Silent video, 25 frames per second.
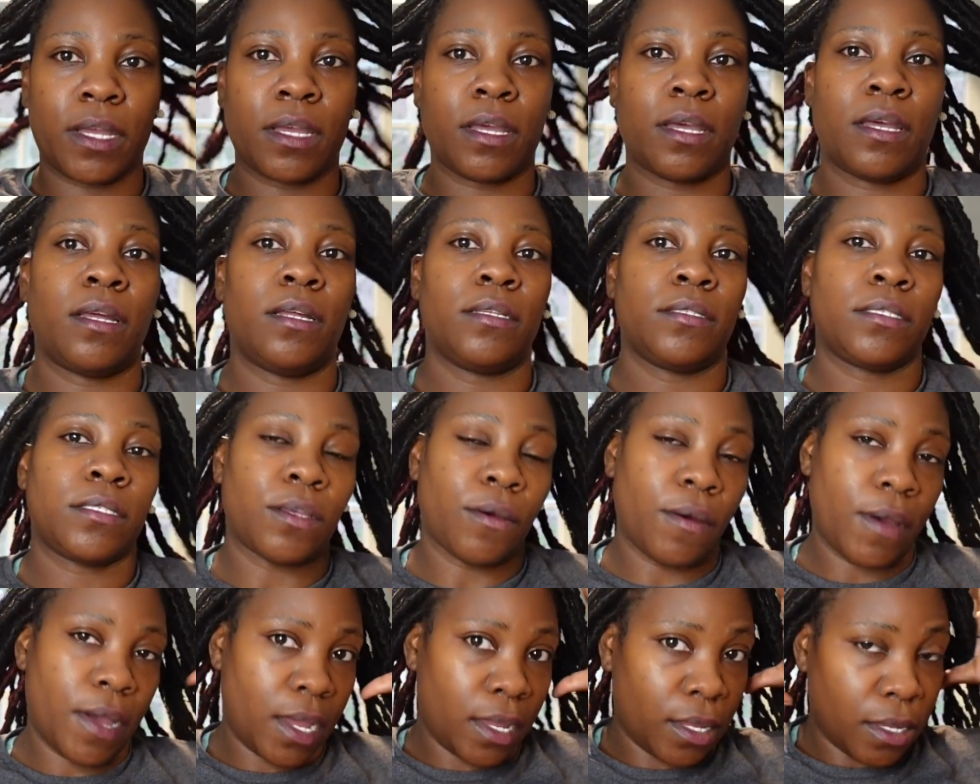guys,
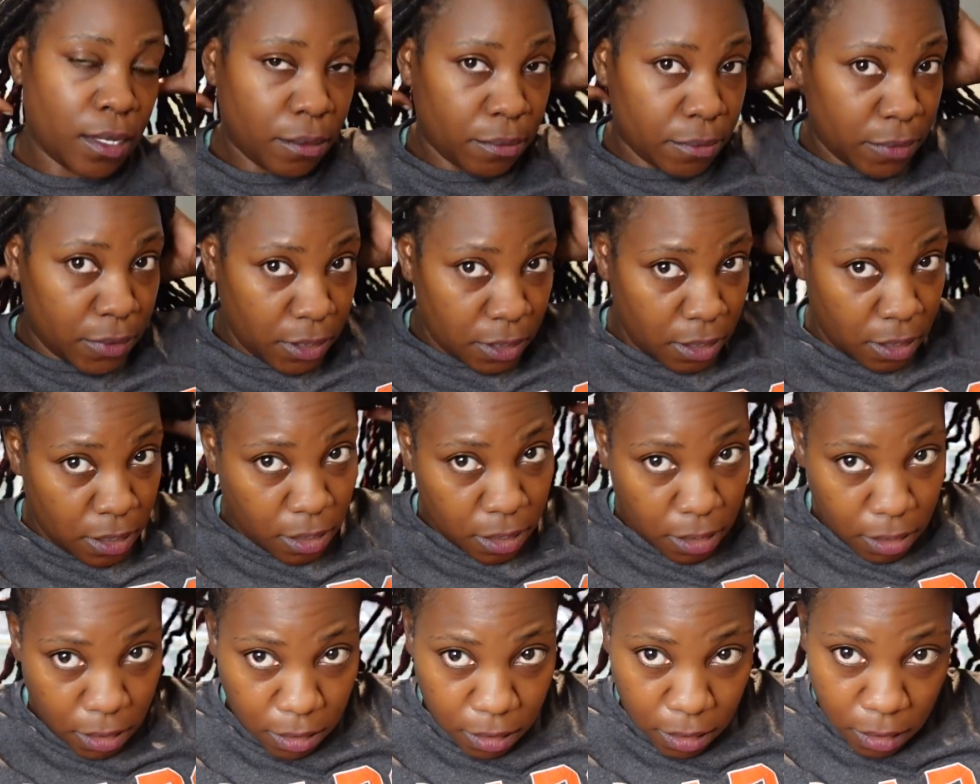so I am
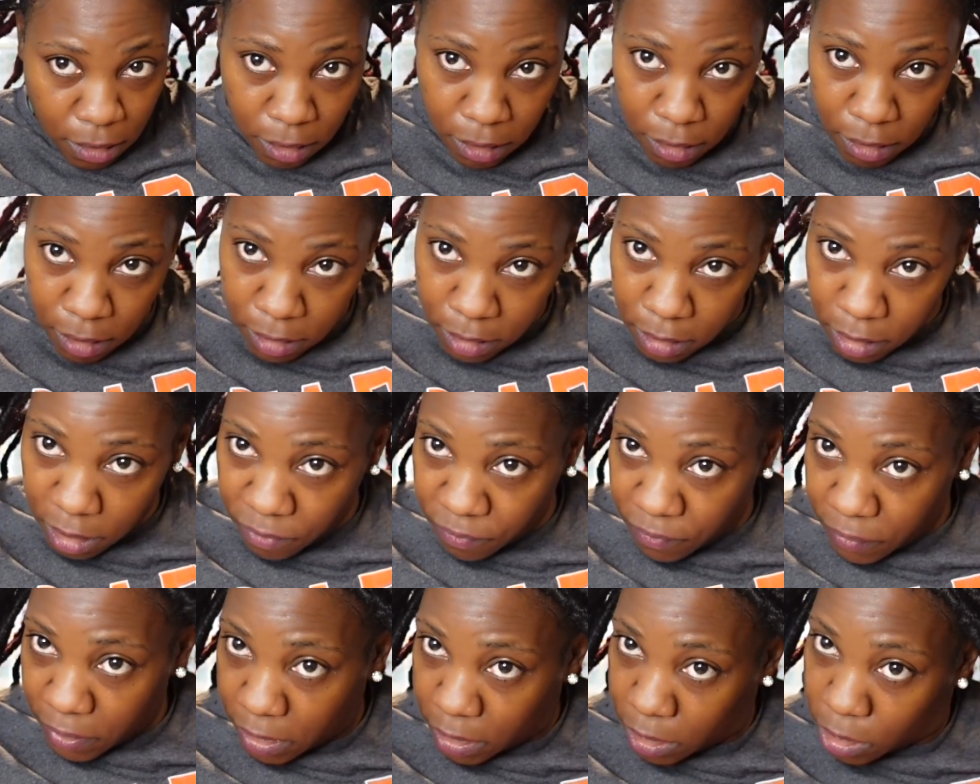done. Here is the
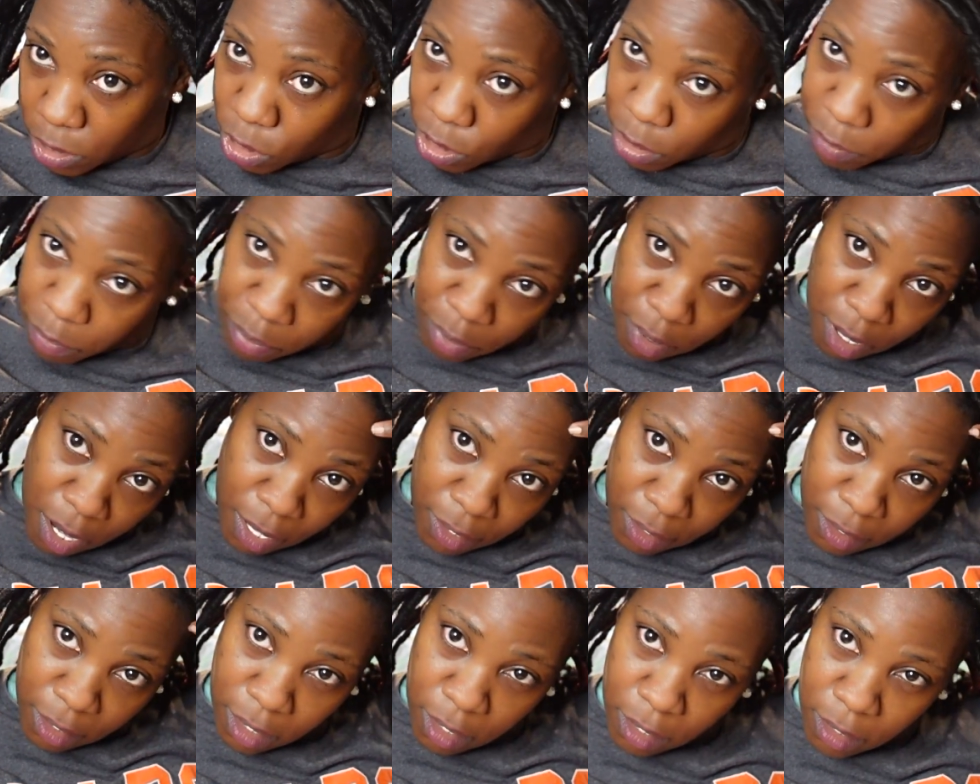finished
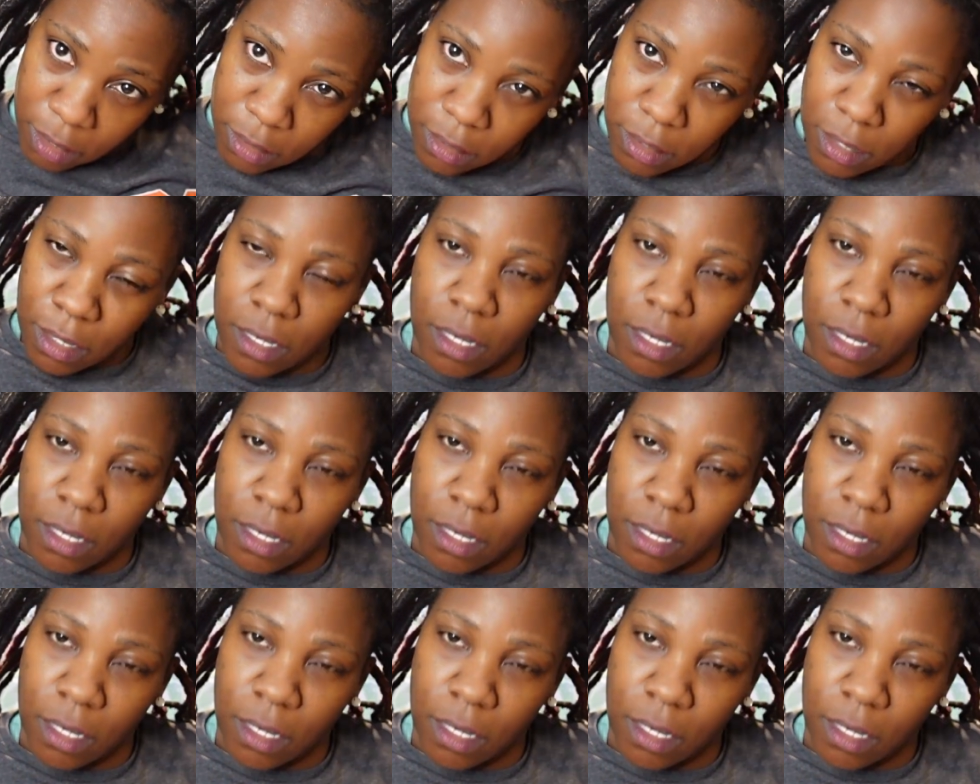product.